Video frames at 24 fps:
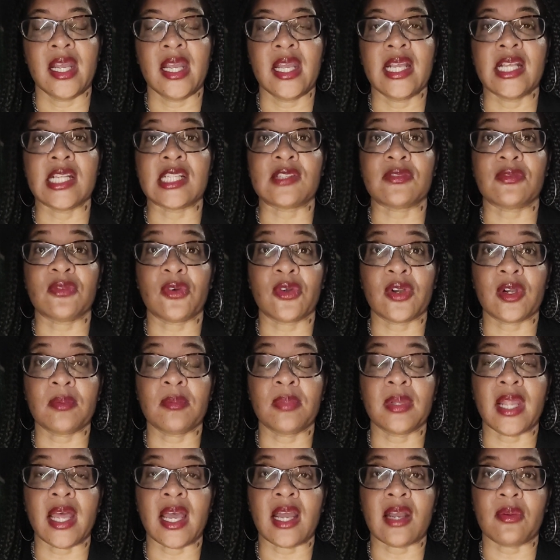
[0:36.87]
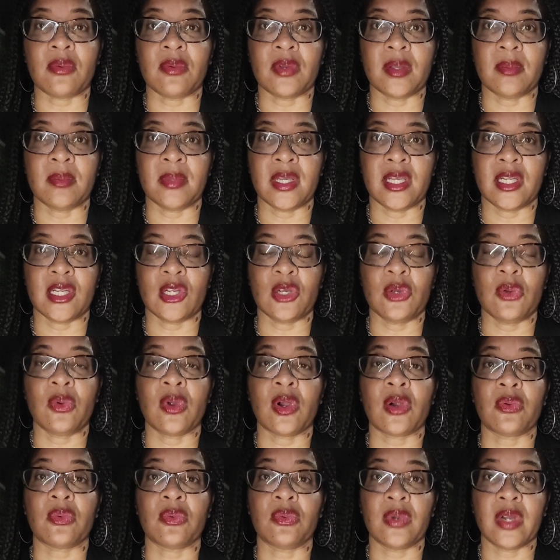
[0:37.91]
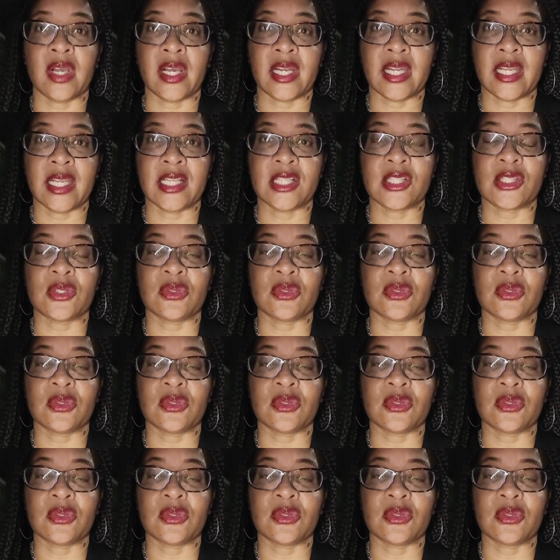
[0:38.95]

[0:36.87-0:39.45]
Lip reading: is for Black women who are ready